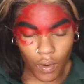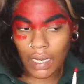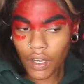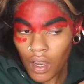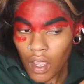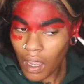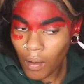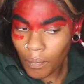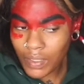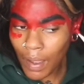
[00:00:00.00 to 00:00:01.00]
But
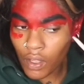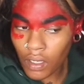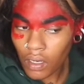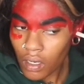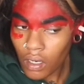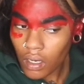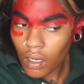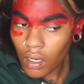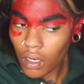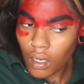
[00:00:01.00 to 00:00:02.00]
just painting and
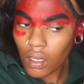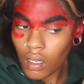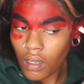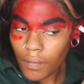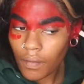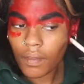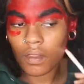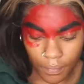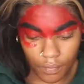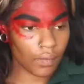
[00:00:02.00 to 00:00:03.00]
paint
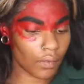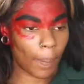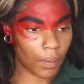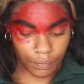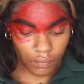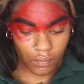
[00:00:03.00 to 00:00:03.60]
away.